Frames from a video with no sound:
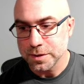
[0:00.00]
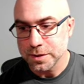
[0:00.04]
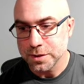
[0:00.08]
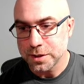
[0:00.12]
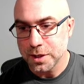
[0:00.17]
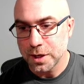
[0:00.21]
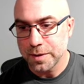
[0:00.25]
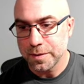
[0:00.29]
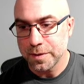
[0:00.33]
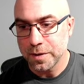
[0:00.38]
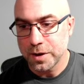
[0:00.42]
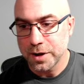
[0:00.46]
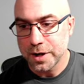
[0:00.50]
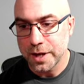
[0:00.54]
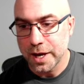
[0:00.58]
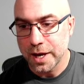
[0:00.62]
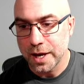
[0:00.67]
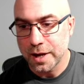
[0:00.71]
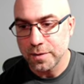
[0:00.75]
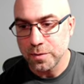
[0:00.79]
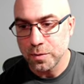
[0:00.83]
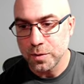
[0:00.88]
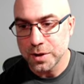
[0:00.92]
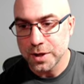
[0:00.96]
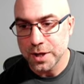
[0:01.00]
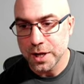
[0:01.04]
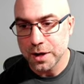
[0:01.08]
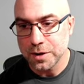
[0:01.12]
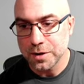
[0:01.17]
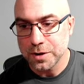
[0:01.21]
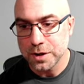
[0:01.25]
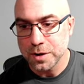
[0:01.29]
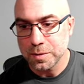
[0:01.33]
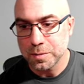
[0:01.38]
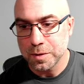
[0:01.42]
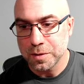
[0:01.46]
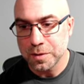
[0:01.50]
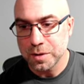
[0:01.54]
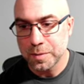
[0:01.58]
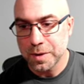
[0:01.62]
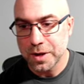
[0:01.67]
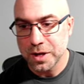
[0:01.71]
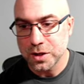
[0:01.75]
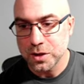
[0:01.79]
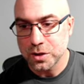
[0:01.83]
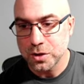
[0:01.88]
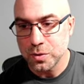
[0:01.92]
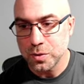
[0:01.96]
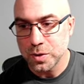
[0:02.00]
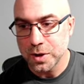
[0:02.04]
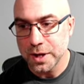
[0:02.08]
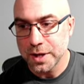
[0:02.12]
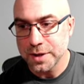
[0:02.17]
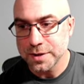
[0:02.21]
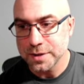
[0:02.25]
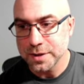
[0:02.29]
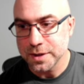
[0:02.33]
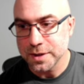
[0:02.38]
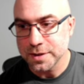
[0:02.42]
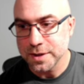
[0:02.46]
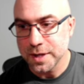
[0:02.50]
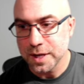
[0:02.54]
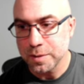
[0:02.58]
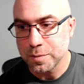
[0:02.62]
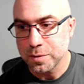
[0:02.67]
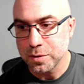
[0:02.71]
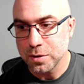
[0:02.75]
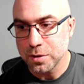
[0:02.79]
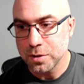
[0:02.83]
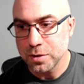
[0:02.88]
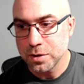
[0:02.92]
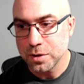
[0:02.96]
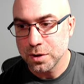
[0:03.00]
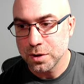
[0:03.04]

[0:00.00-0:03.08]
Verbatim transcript: See, I already have one down here, but I'm going to make a new one as an example.